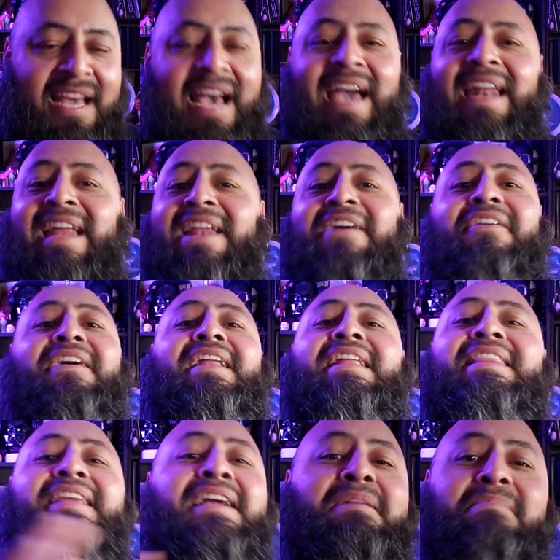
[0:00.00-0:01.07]
I didn't know
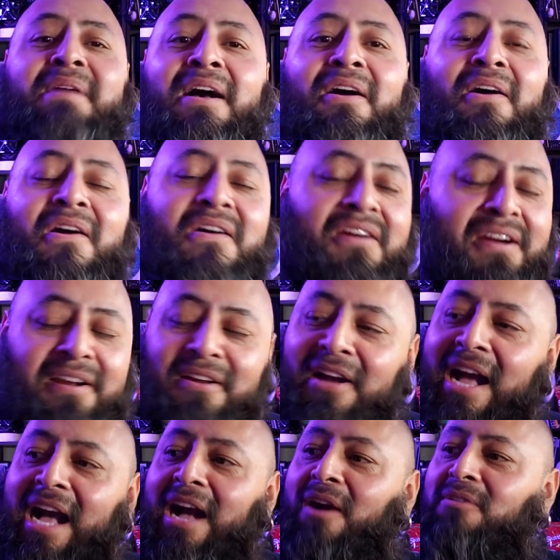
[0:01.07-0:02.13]
anything about art or
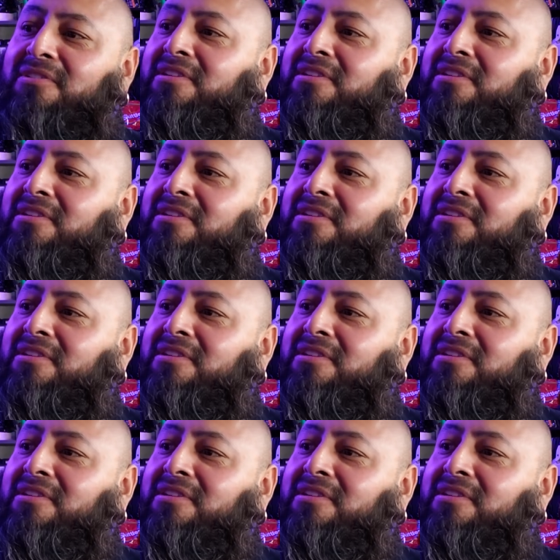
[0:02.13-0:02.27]
how I